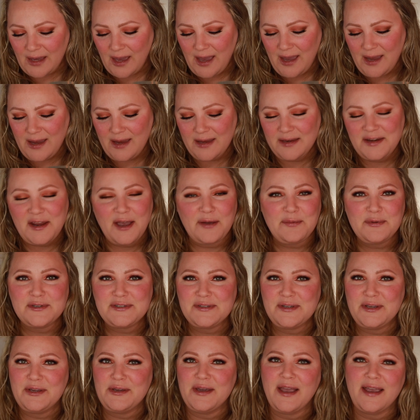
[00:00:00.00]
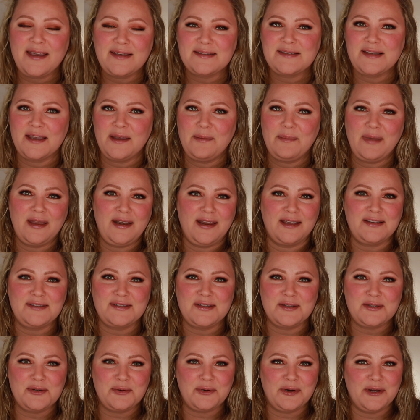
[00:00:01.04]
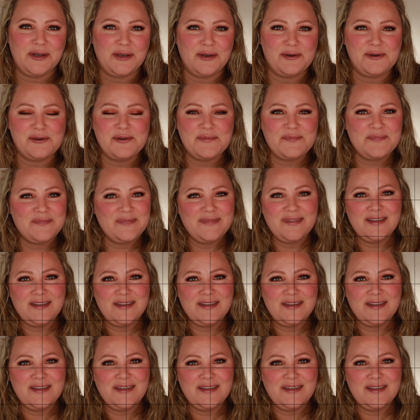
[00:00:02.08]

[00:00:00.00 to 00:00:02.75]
And I will see you guys in my next tutorial.